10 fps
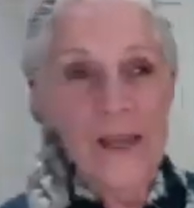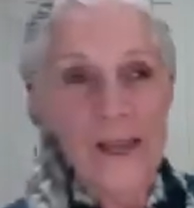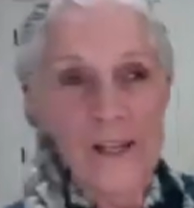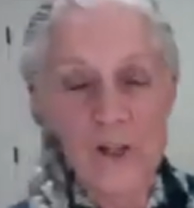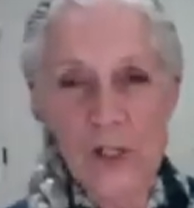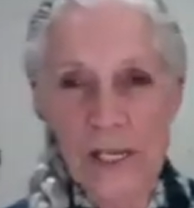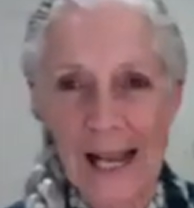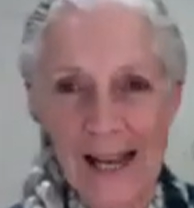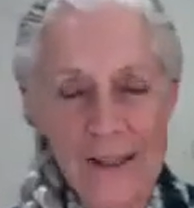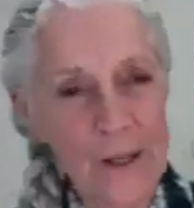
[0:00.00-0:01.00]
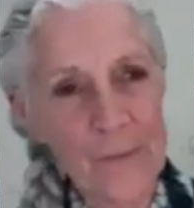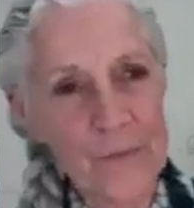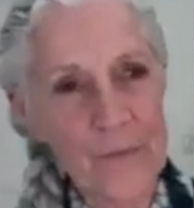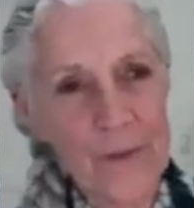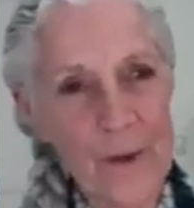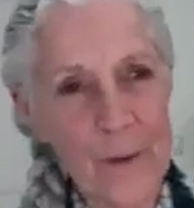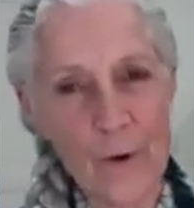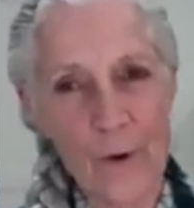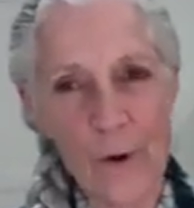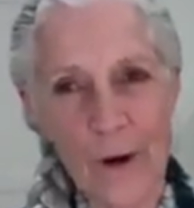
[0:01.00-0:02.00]
And she got them, they
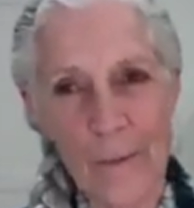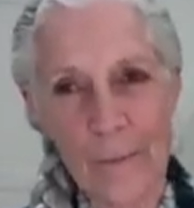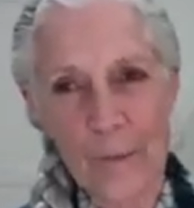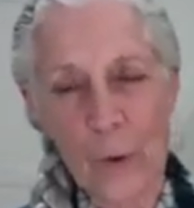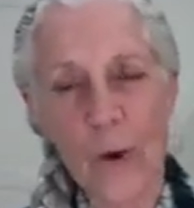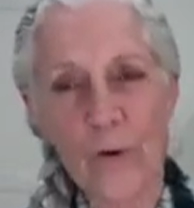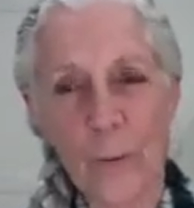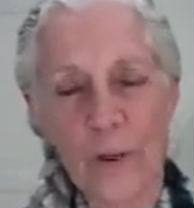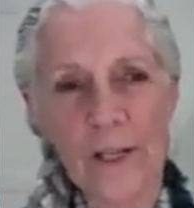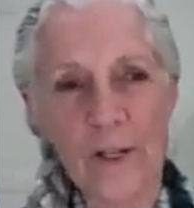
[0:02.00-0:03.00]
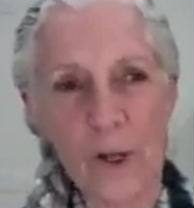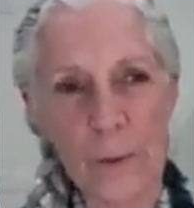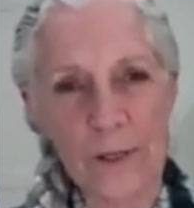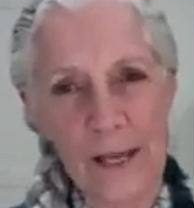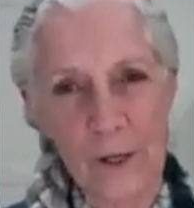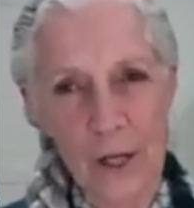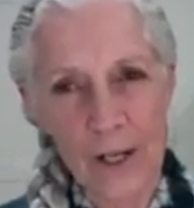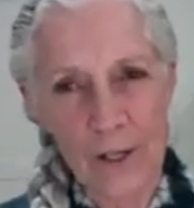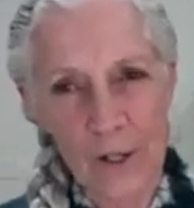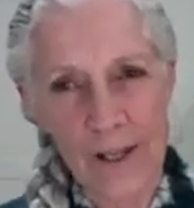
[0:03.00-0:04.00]
were quadriplegic, but they could
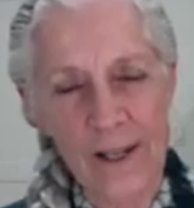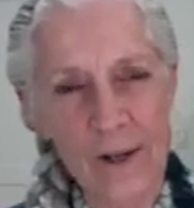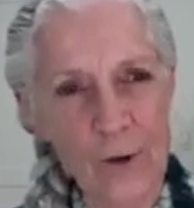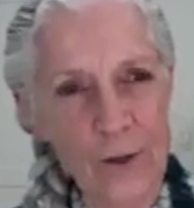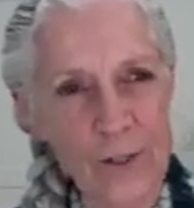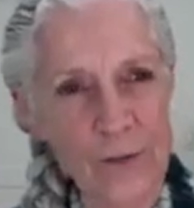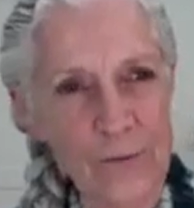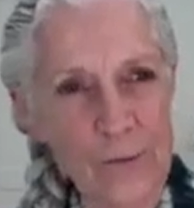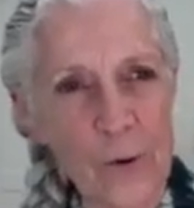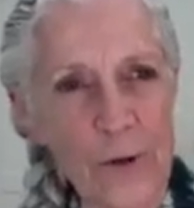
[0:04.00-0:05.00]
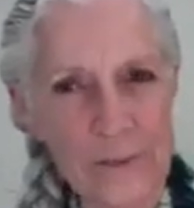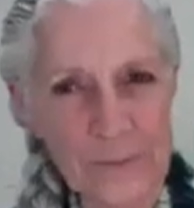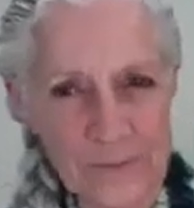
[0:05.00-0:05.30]
undulate across the floor